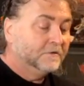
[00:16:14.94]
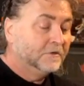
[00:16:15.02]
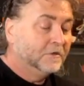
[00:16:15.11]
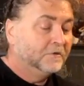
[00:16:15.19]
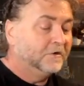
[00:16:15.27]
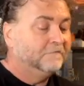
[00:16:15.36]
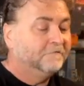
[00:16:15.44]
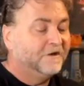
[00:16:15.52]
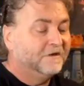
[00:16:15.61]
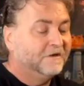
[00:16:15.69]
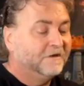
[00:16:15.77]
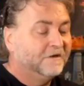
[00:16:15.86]
Oh,
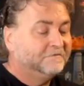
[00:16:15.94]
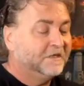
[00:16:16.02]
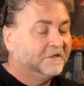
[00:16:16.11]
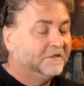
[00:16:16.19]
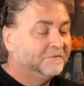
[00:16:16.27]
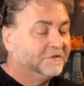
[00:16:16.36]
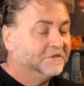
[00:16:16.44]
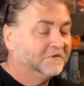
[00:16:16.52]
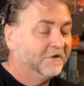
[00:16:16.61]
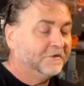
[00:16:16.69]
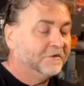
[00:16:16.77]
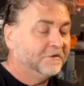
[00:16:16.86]
5 technically, because you
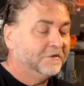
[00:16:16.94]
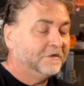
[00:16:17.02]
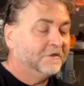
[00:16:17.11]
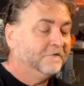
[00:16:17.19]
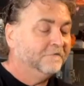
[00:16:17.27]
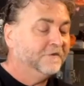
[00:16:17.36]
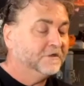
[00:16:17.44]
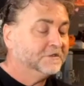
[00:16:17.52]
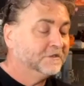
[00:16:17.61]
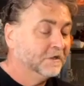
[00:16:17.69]
got the figures.